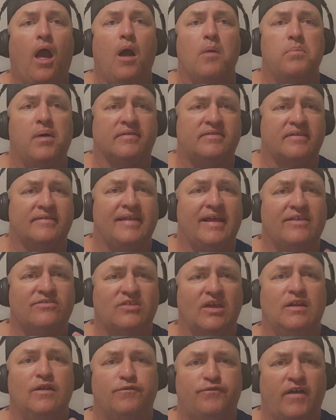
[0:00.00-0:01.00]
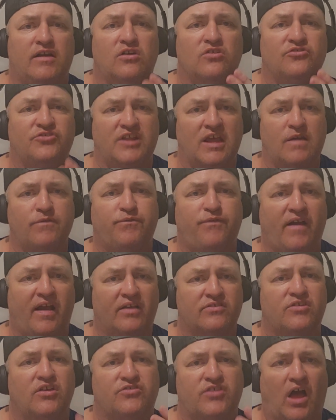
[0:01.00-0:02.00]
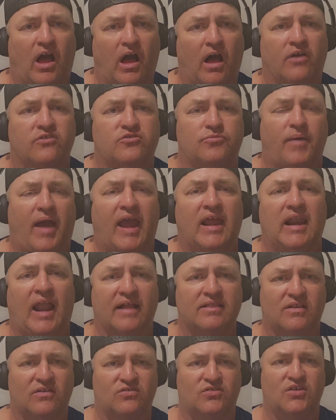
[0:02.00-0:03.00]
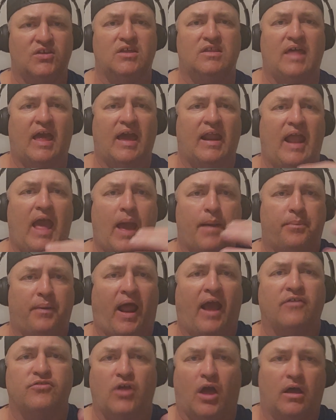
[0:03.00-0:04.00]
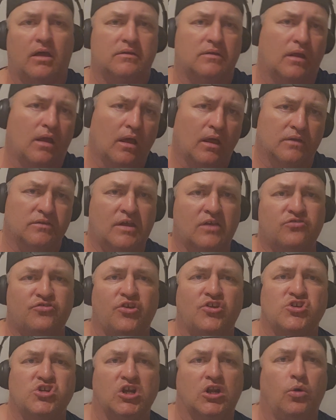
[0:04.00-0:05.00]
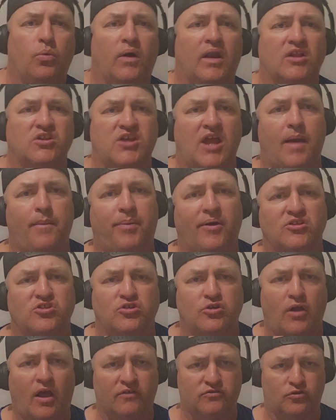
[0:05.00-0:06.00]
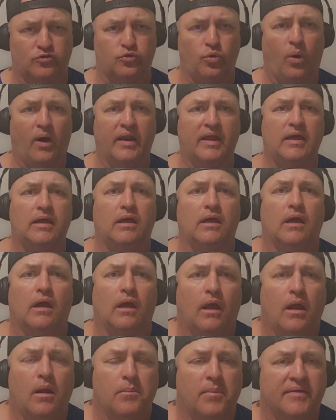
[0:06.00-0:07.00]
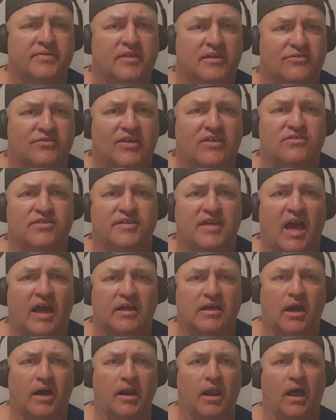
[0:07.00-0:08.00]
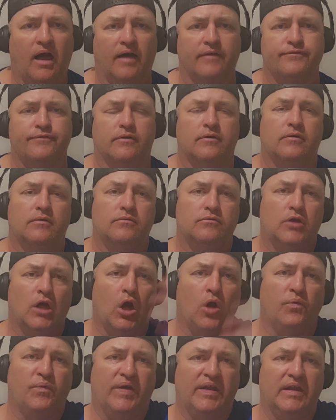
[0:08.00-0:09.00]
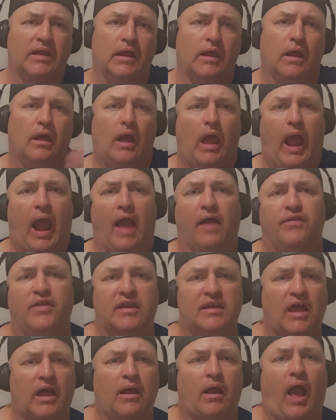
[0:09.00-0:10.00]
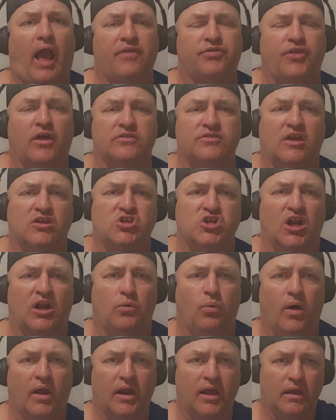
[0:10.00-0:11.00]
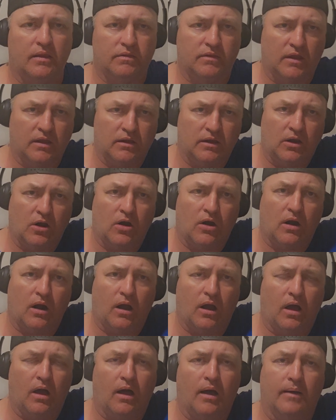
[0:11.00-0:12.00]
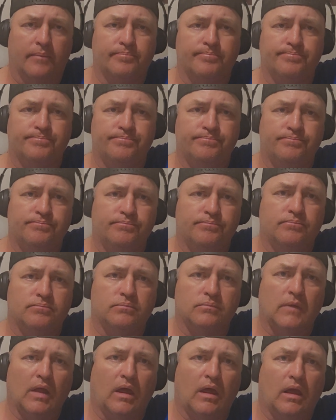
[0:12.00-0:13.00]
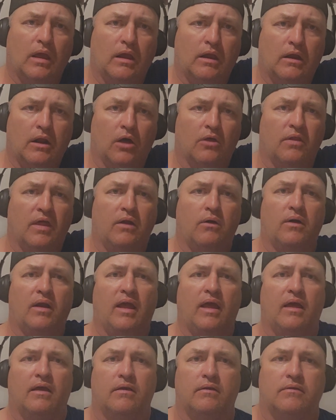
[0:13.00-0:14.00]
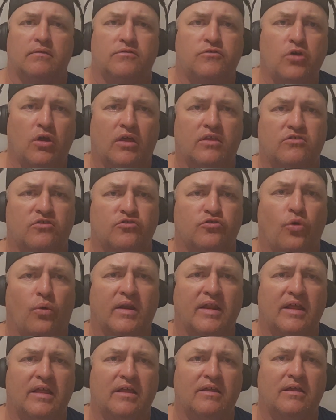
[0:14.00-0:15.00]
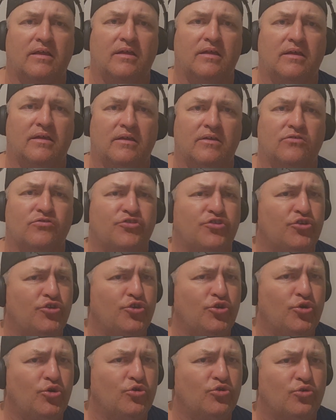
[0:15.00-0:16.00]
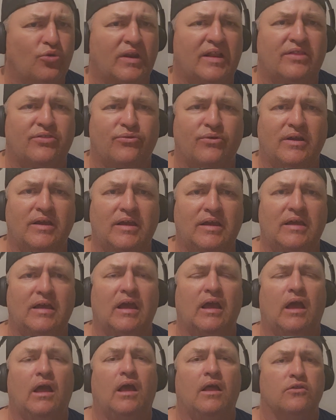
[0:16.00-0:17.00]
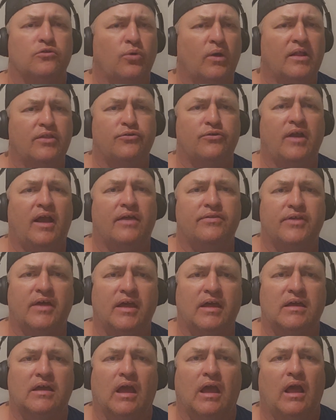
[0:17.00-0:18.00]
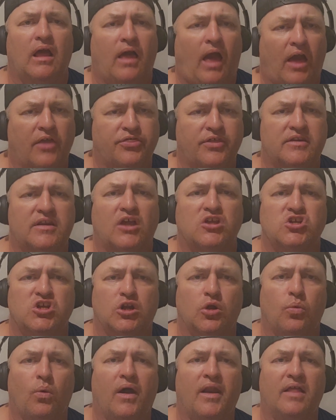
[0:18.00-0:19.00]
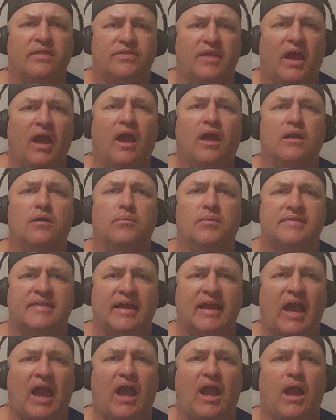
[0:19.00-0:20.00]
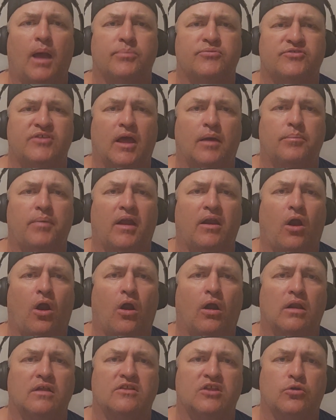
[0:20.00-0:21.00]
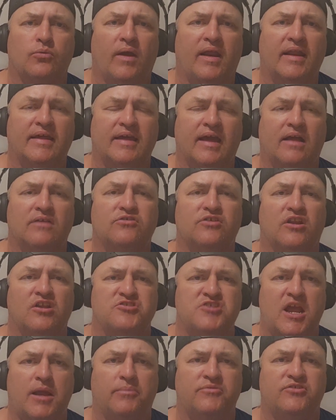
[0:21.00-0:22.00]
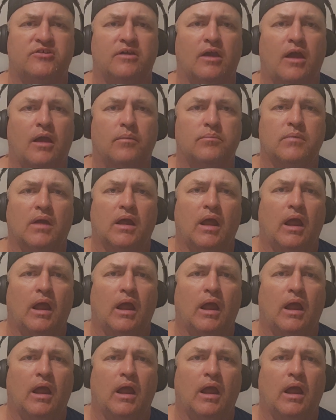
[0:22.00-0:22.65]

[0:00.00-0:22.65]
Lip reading: But the DC Defenders defense is awesome. I'd like to see that happen. I thought DC should have won the championship 2020, but the season got cut off, COVID. And then I thought they should have won it the year, you know, they were in 2022, 23, I think. I think they should have won it then, but they got upset by the Arlington Renegades in the championship game.